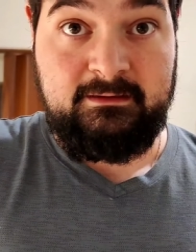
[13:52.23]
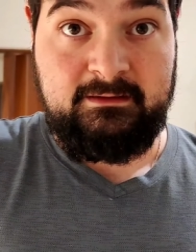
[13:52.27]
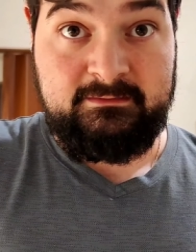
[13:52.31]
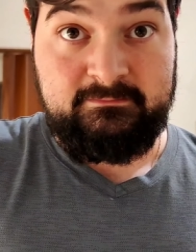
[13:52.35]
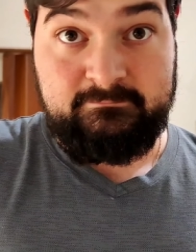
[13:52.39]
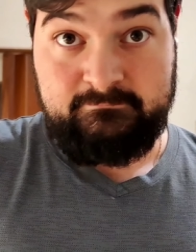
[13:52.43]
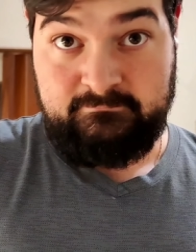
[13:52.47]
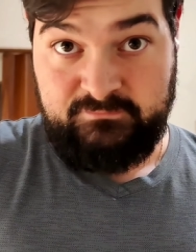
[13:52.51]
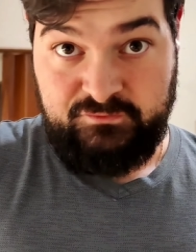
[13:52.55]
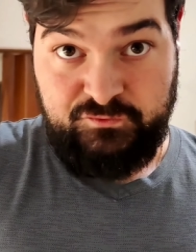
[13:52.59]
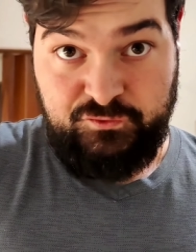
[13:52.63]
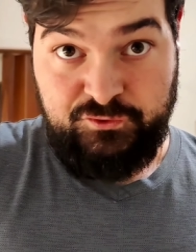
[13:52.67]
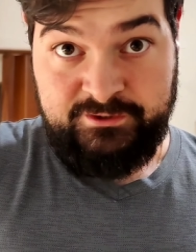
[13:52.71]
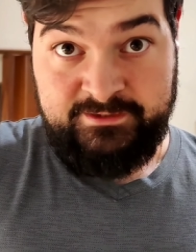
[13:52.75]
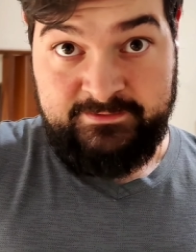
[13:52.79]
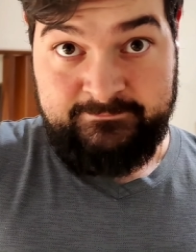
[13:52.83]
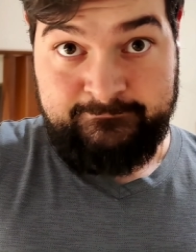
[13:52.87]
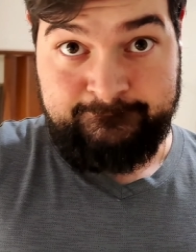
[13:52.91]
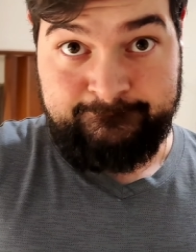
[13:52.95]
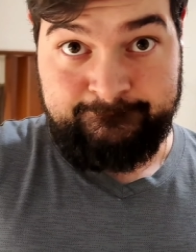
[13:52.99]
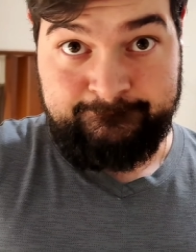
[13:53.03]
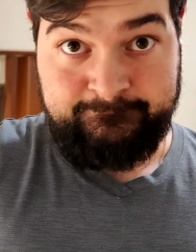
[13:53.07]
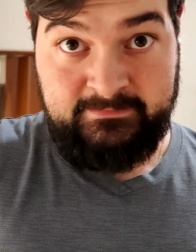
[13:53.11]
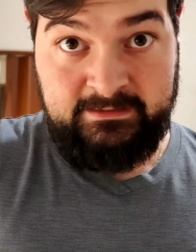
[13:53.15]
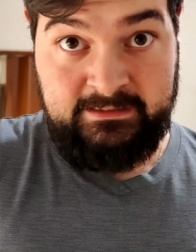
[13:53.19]
and cook
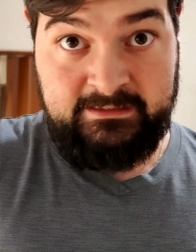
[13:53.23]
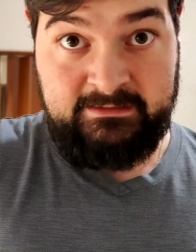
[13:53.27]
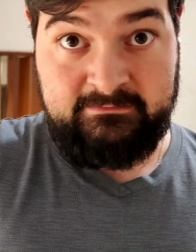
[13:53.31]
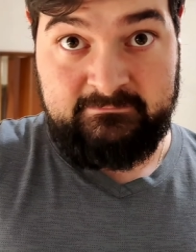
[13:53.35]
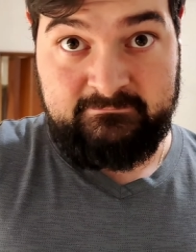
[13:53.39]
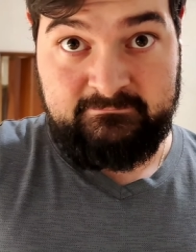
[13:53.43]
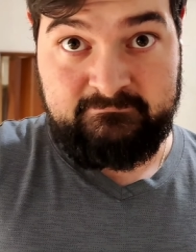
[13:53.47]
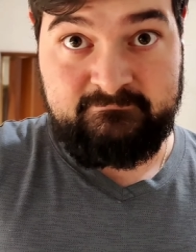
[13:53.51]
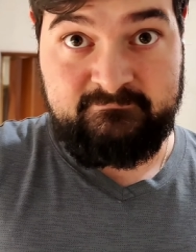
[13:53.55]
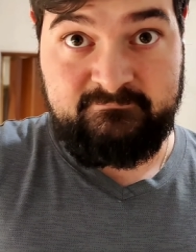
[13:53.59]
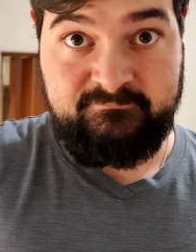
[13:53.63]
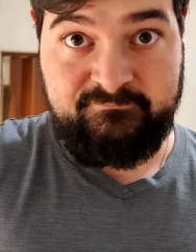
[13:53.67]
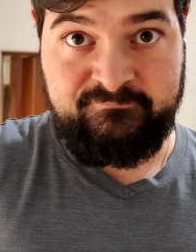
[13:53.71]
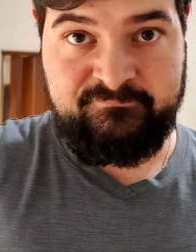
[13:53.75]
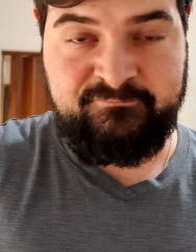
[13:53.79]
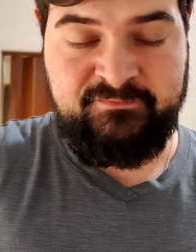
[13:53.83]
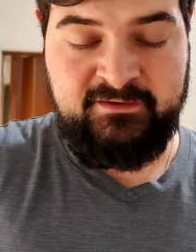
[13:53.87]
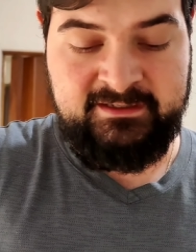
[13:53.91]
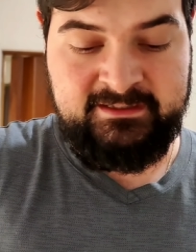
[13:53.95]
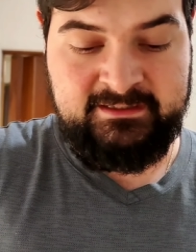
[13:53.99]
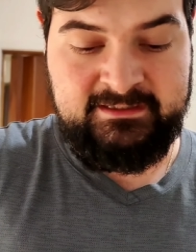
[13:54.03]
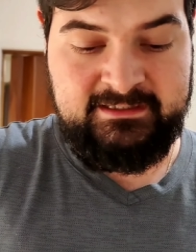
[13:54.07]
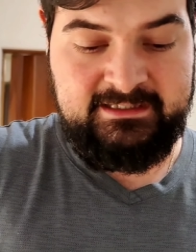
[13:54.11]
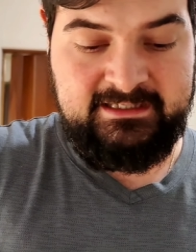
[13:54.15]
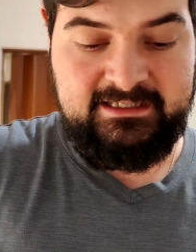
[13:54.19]
them and
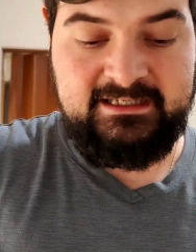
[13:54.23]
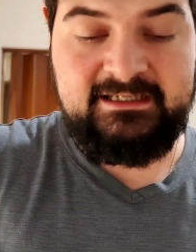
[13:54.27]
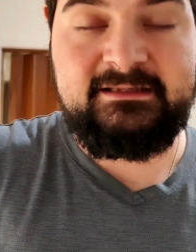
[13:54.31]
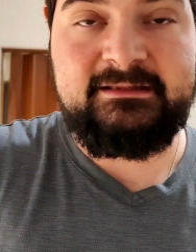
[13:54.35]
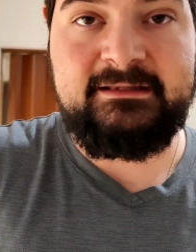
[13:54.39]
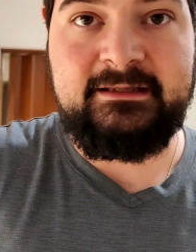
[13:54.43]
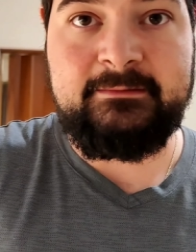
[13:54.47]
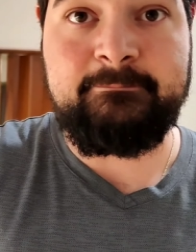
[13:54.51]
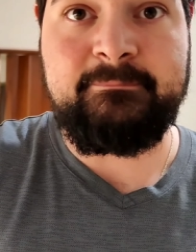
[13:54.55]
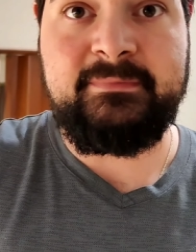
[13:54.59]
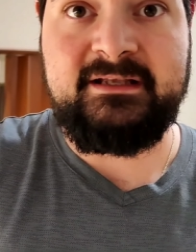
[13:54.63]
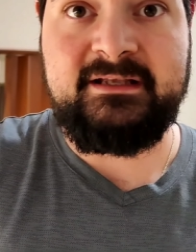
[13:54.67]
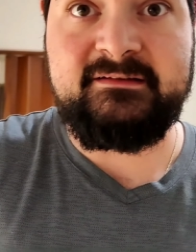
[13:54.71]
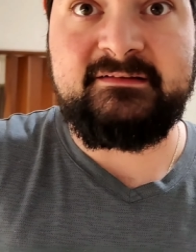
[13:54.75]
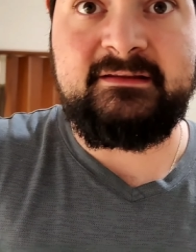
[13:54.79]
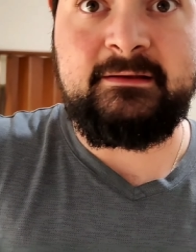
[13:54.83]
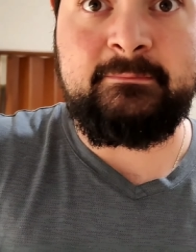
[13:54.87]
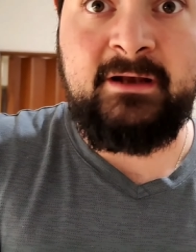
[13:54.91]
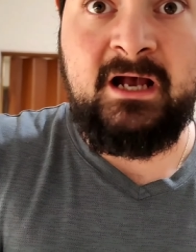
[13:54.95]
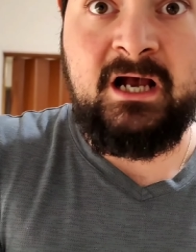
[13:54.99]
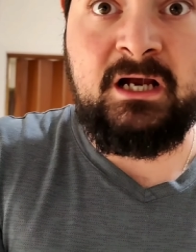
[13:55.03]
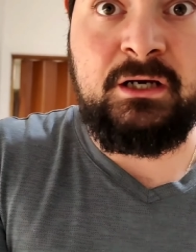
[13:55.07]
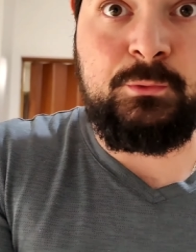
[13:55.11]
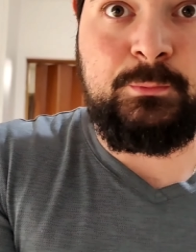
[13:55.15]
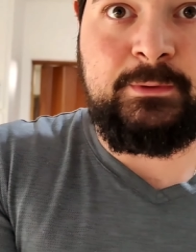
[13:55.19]
finally eat them because
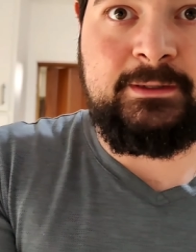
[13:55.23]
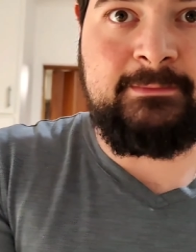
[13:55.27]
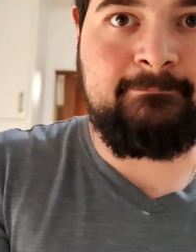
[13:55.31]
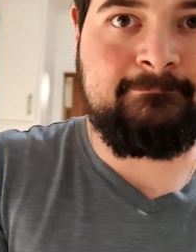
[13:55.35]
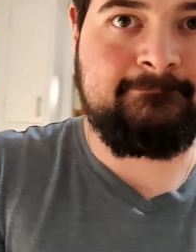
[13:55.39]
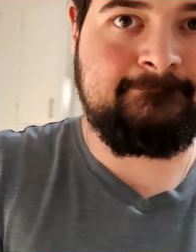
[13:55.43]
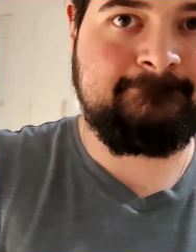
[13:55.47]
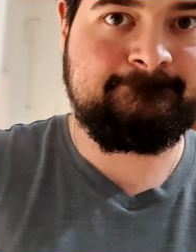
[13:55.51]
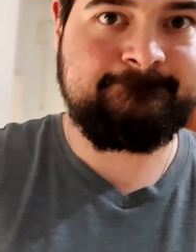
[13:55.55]
I'm hungry.